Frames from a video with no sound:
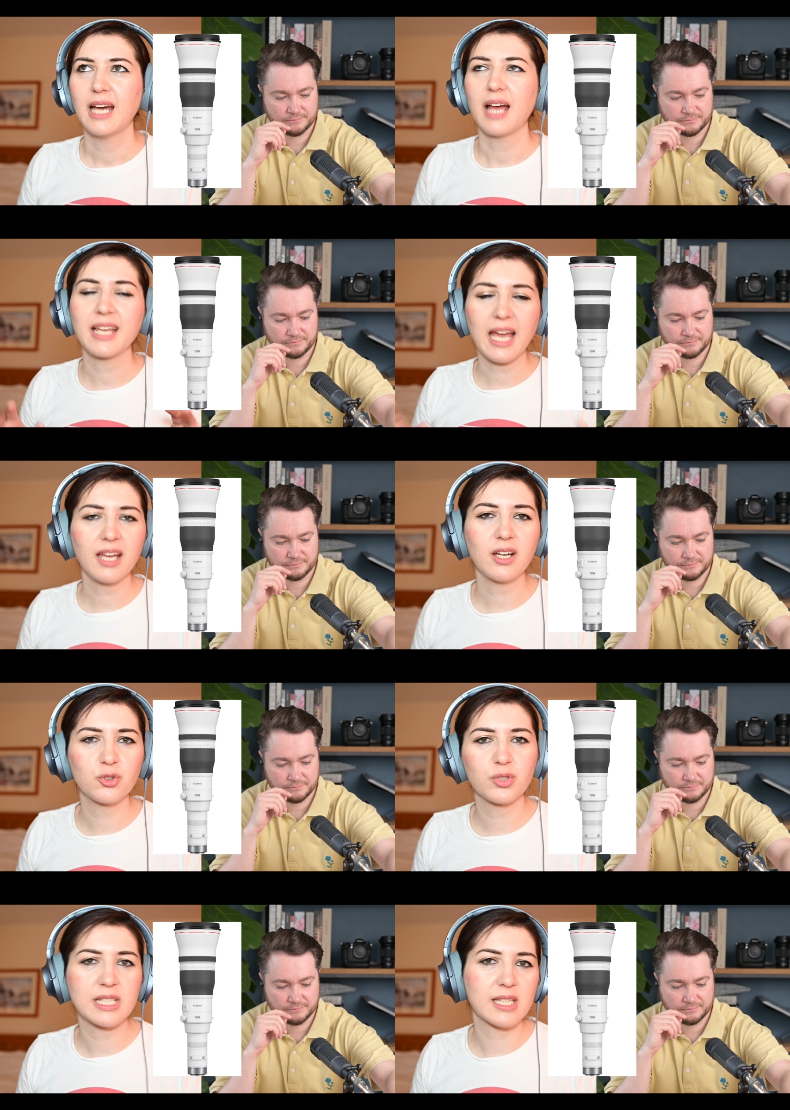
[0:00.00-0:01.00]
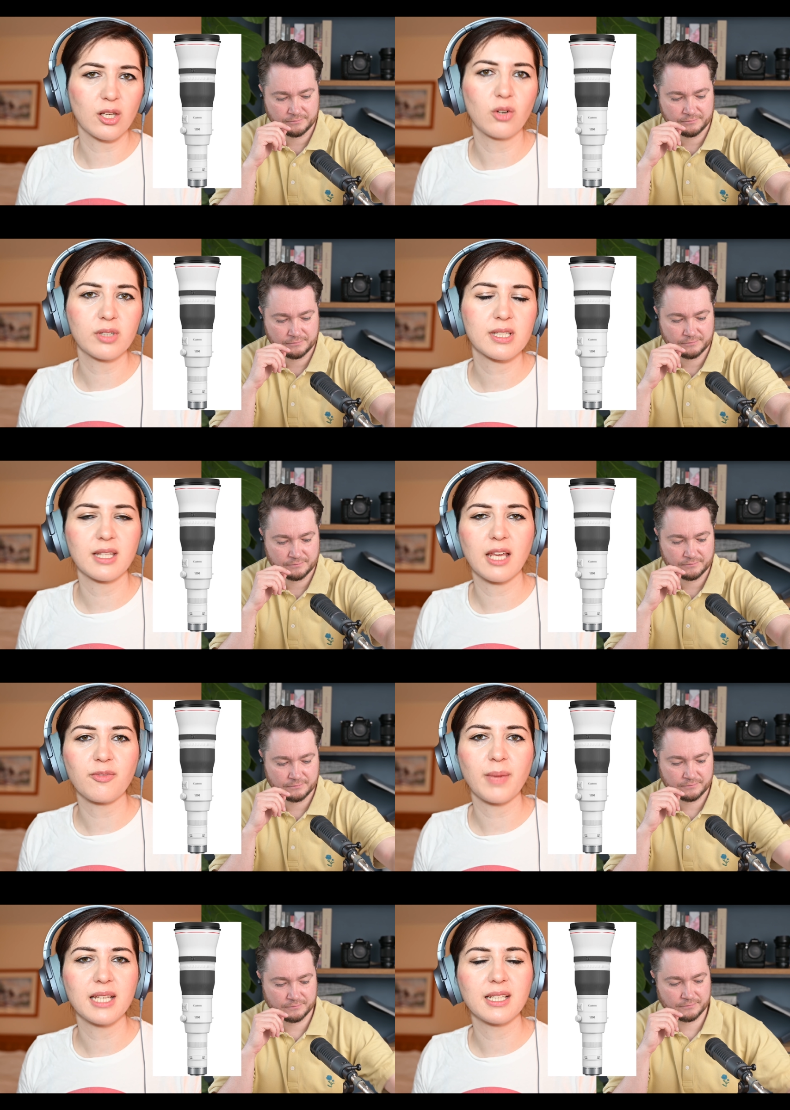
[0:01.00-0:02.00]
Speaker 1: I think 800 is the longest that
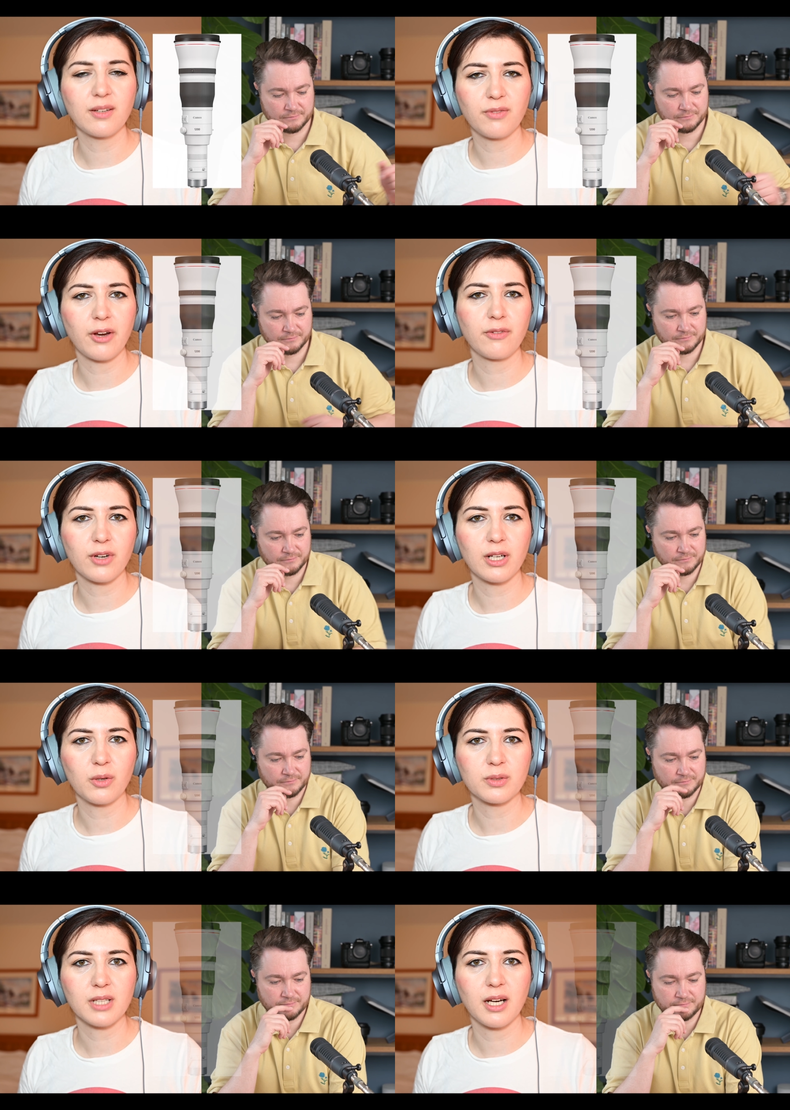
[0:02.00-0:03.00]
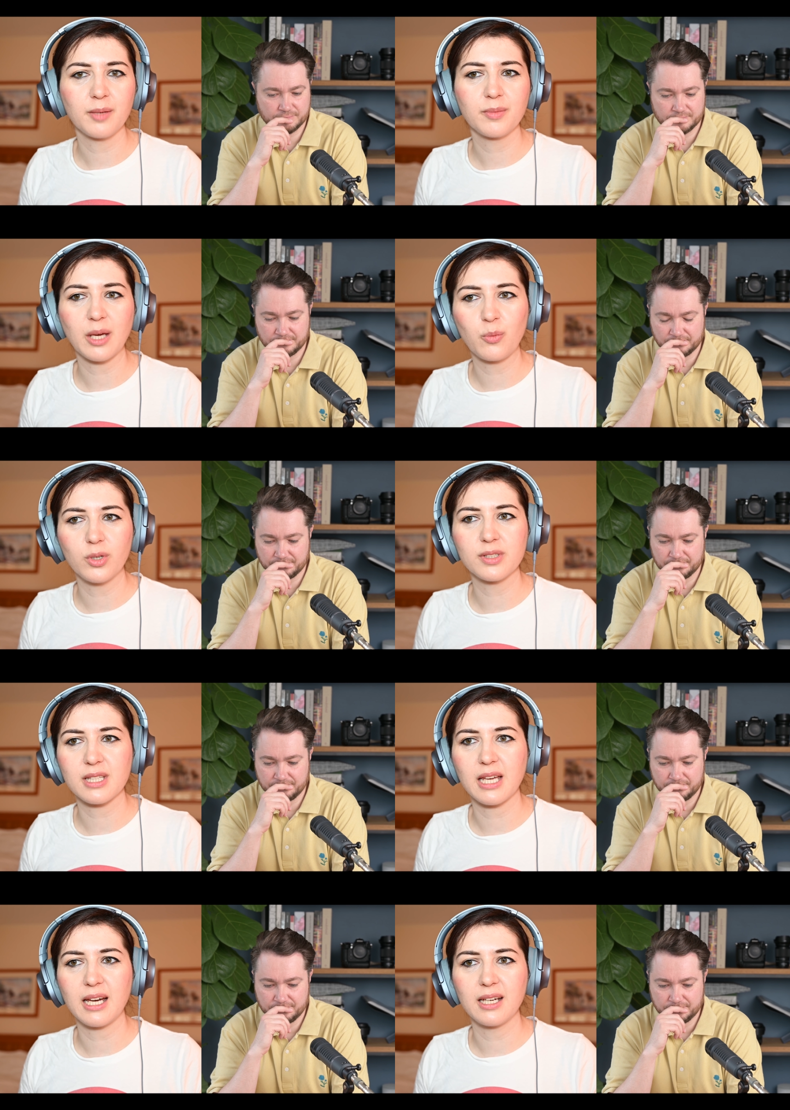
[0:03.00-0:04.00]
they've made in a very, very long time. There
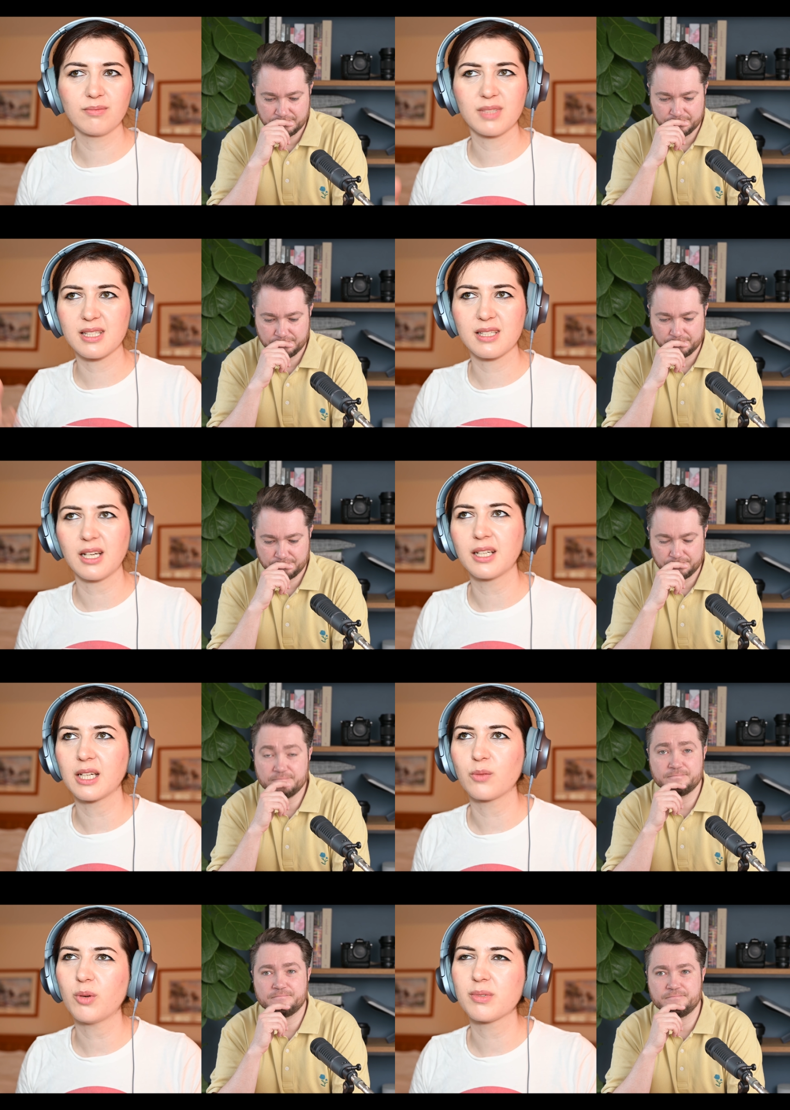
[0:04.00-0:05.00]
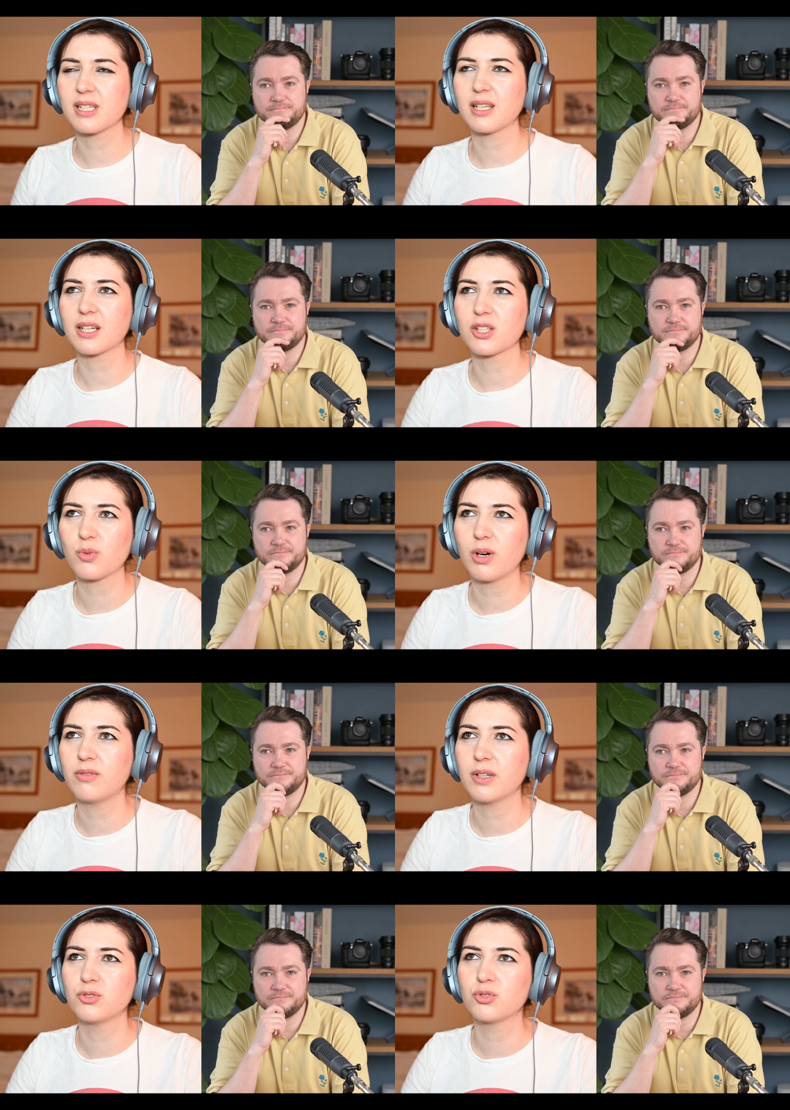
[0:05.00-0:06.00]
was that stunning, what was it, like a
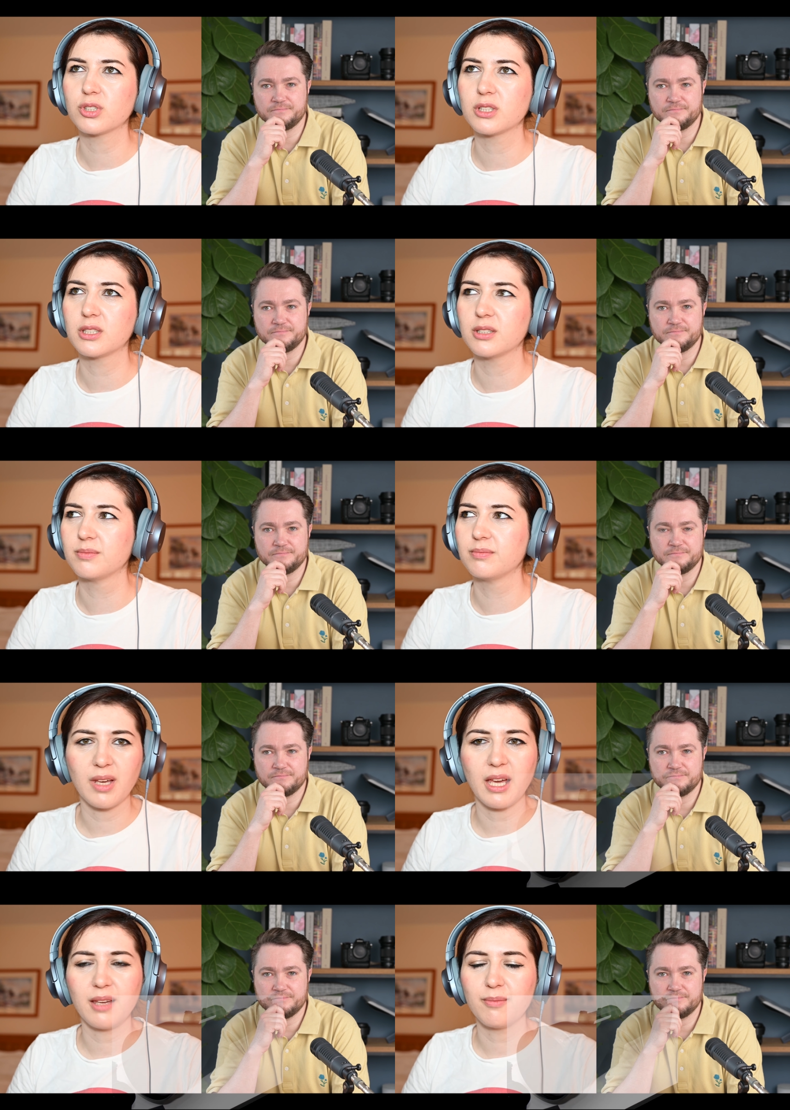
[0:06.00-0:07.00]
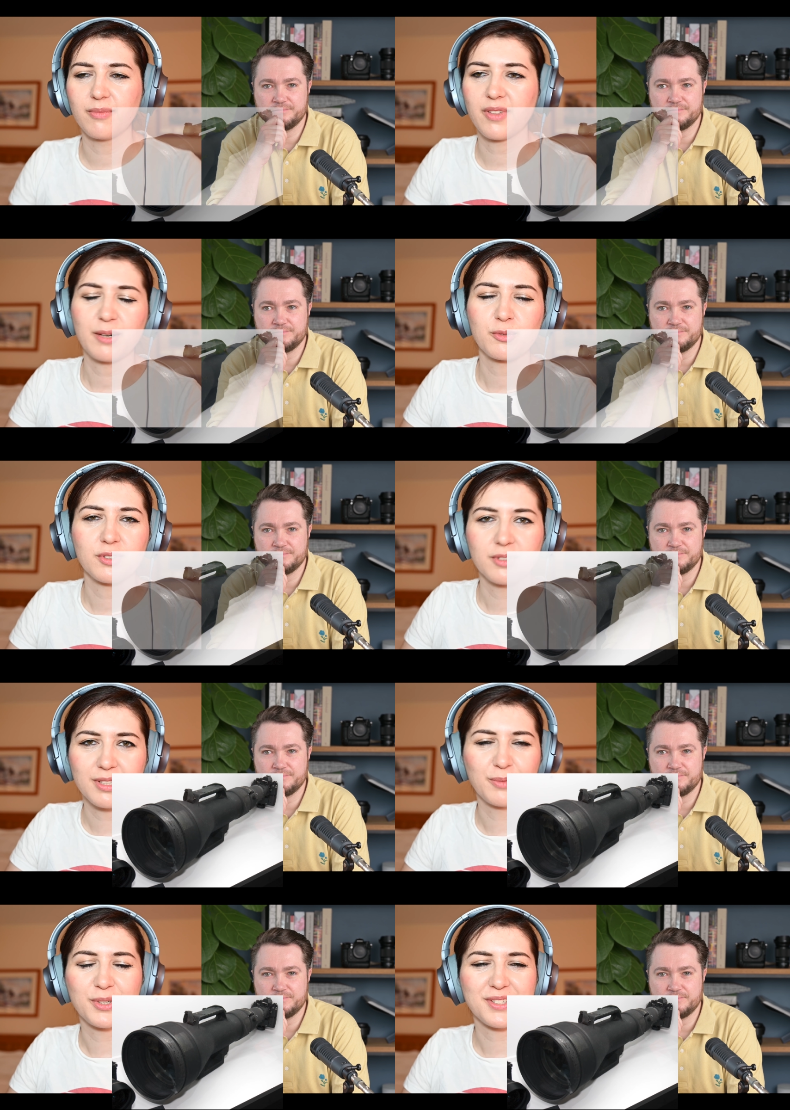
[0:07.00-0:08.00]
1200 to 8,000?
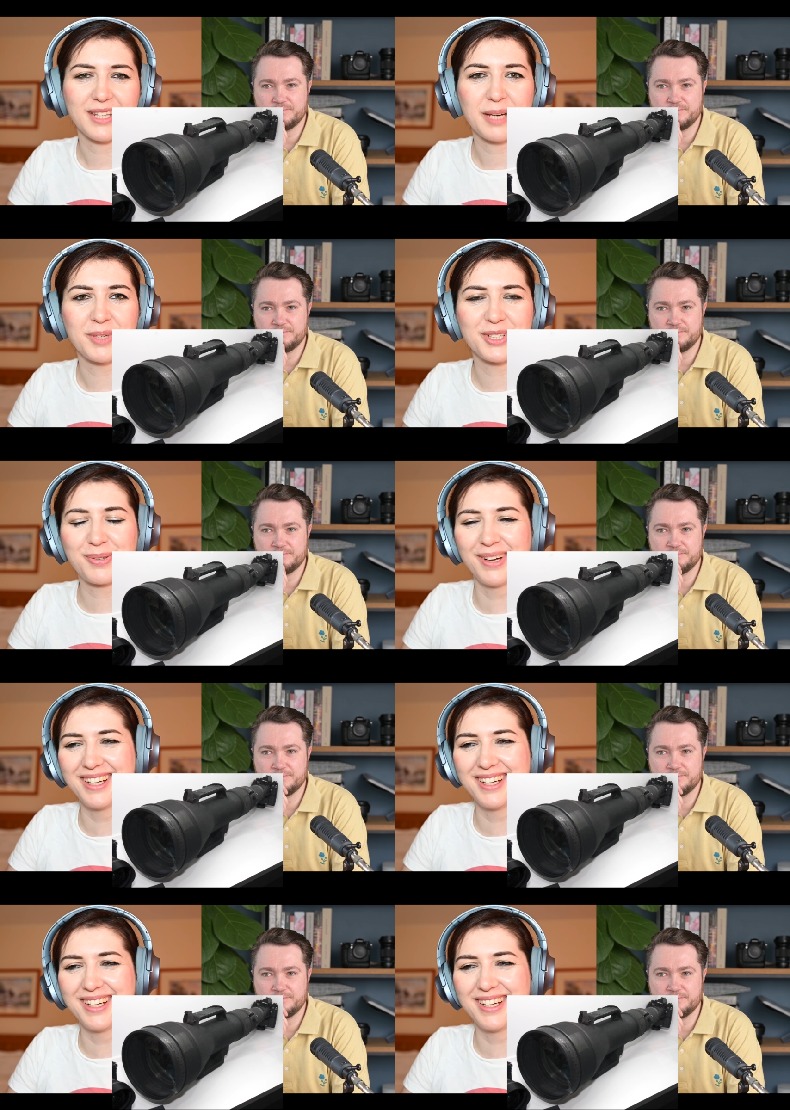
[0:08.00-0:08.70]
It wasn't that much.